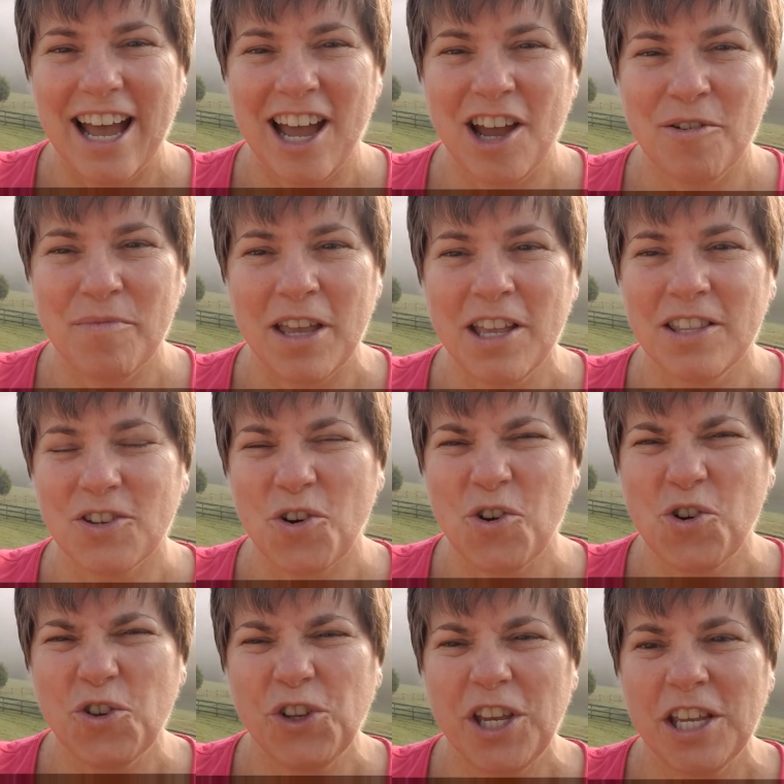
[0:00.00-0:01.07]
It's
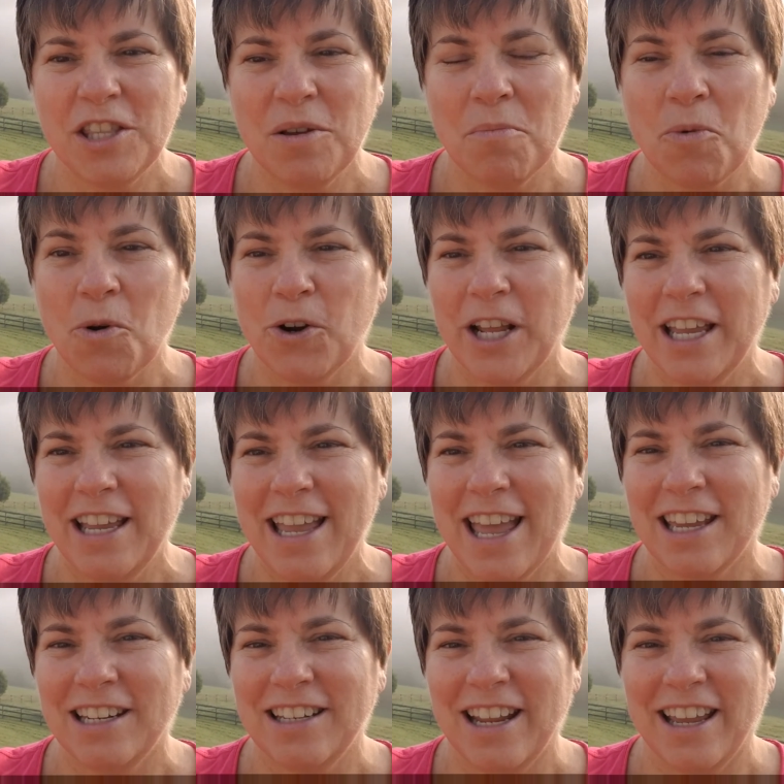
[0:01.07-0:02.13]
early in the morning
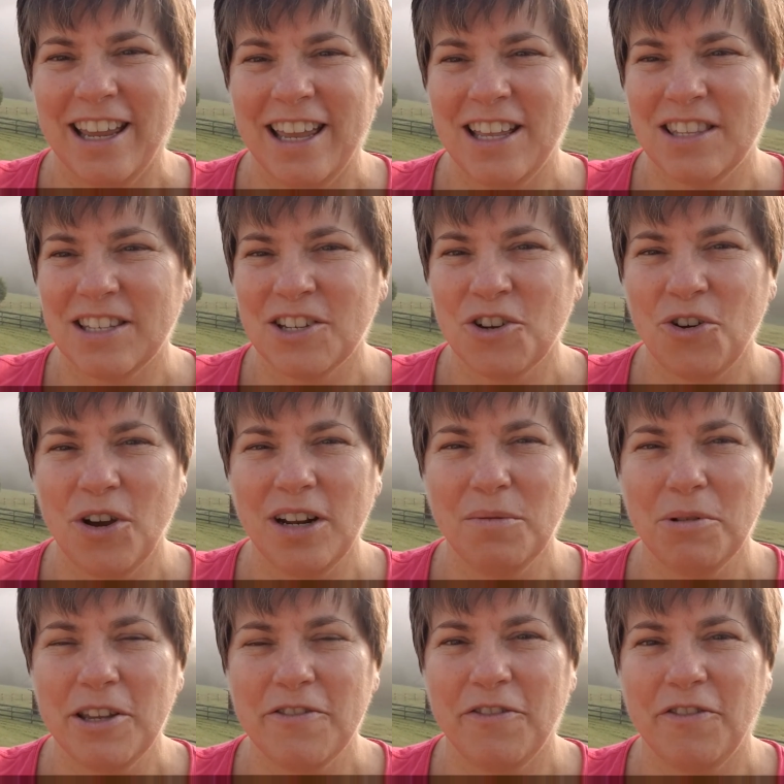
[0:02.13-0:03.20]
and it's
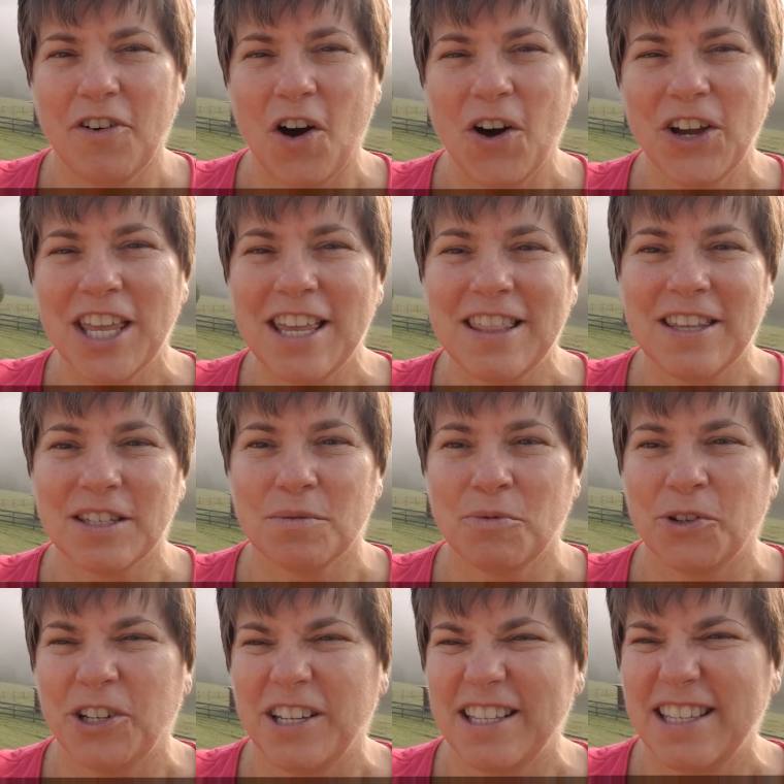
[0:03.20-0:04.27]
incredibly foggy this
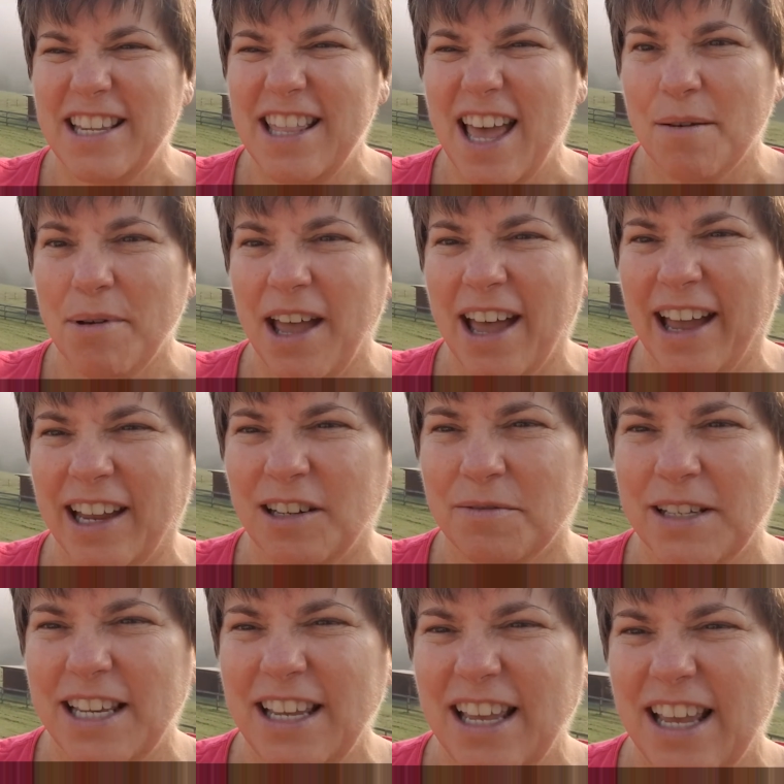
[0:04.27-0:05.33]
morning. You see that
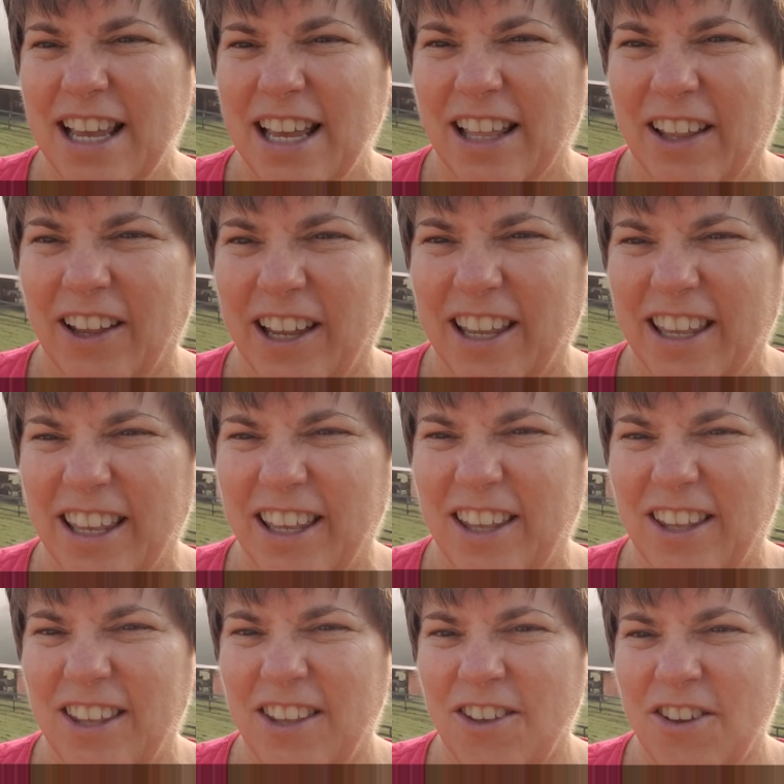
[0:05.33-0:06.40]
behind me? Like,
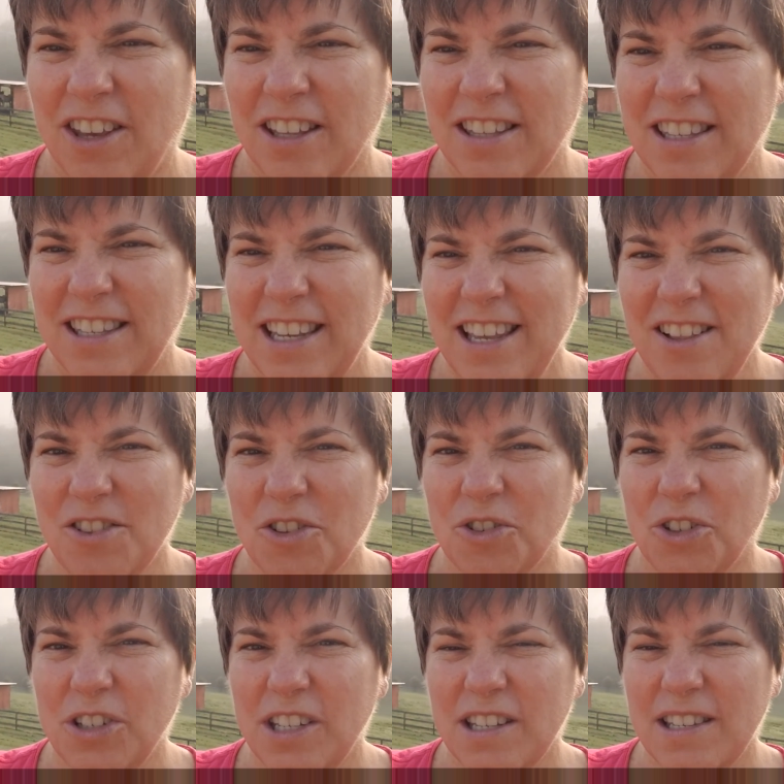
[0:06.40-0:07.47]
you can see a
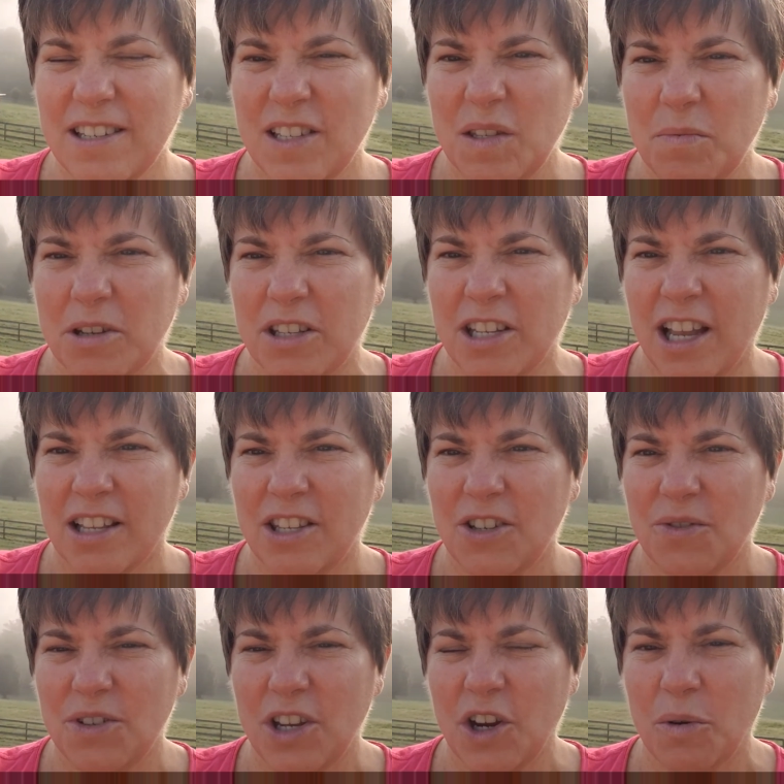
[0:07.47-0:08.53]
little distance, but not
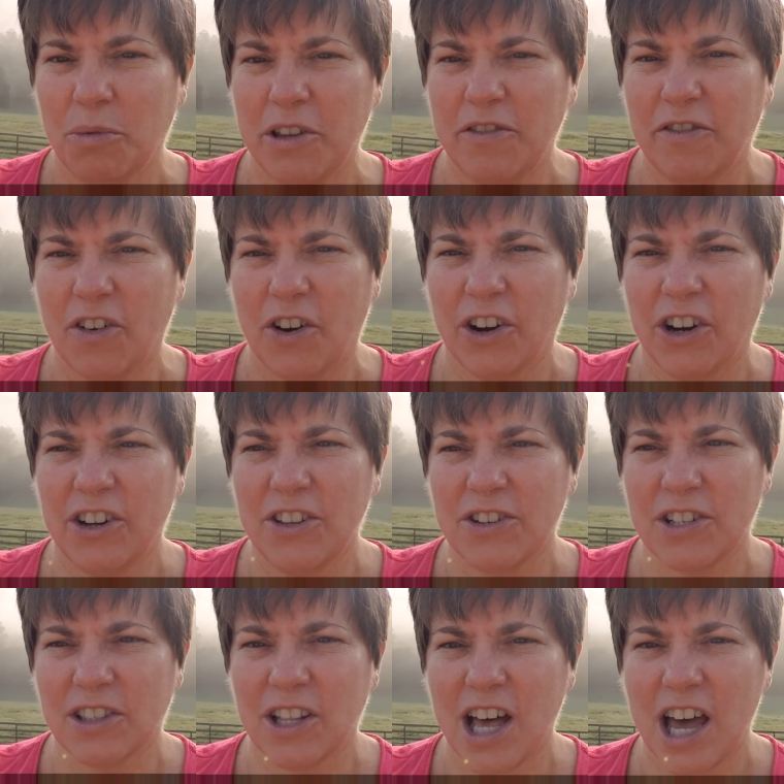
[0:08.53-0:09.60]
too terribly far.
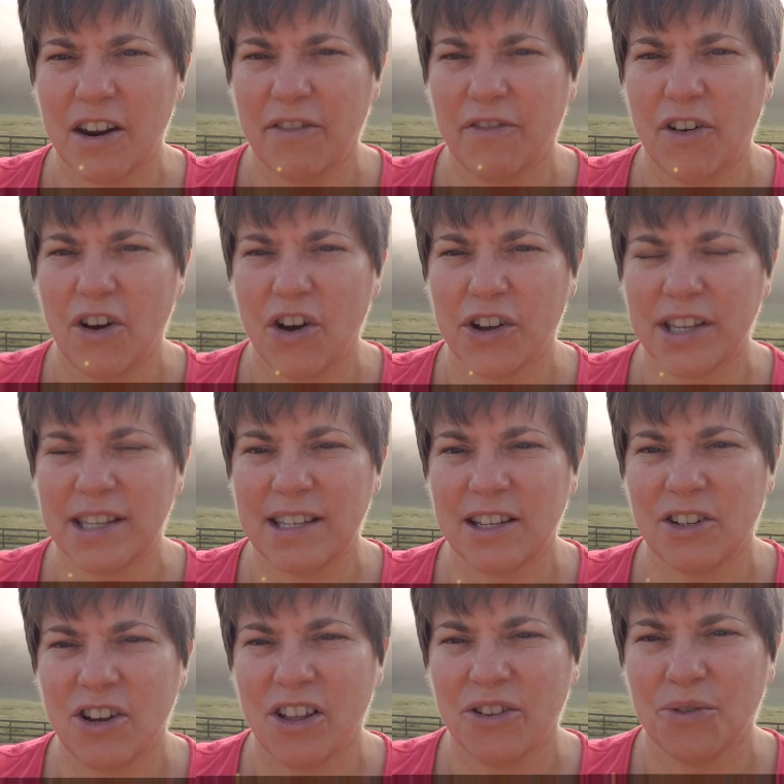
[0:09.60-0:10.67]
There's a lot of fog
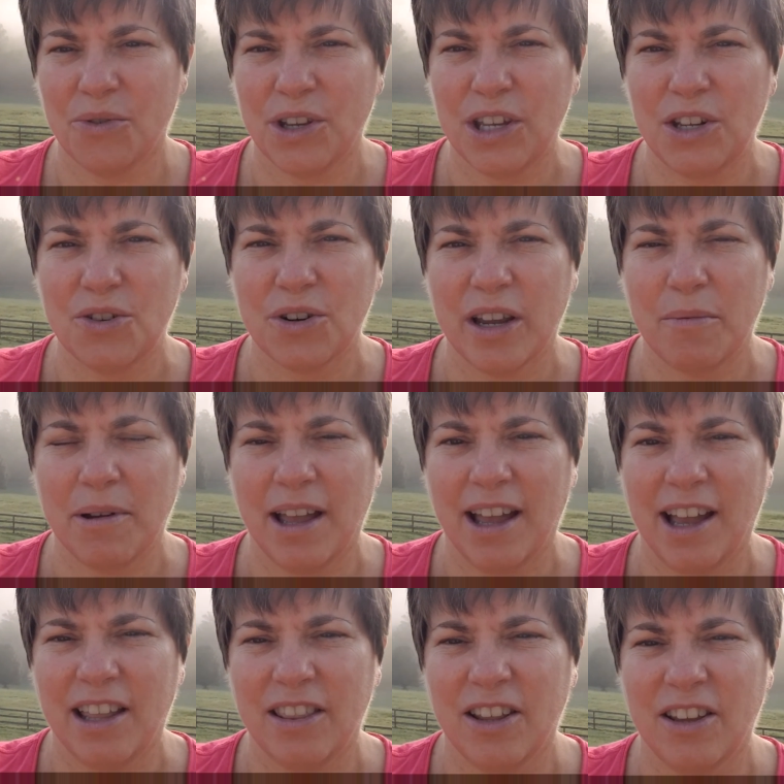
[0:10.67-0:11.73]
sitting on the ridge right
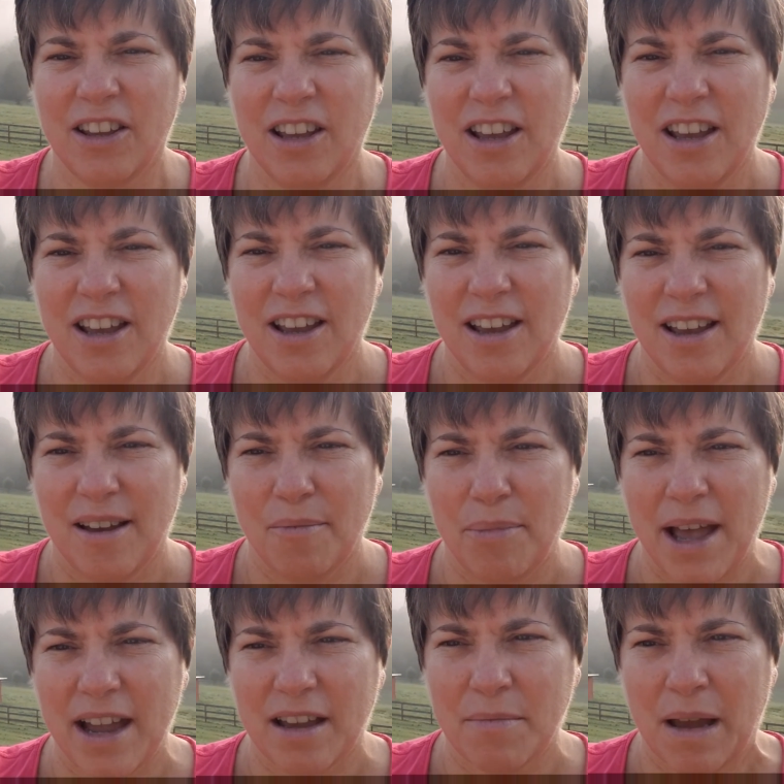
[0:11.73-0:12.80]
behind the
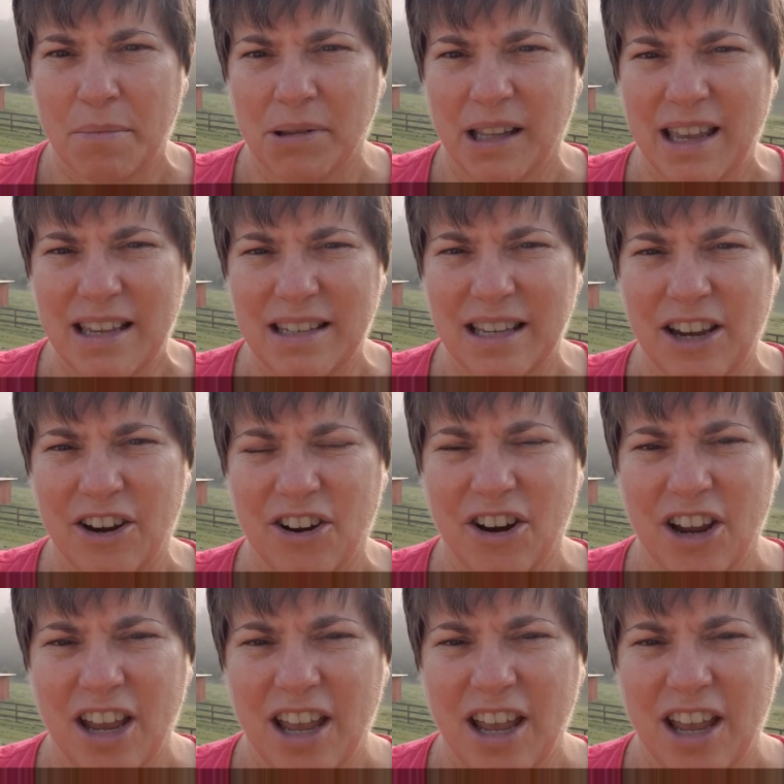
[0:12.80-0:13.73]
back of my place here.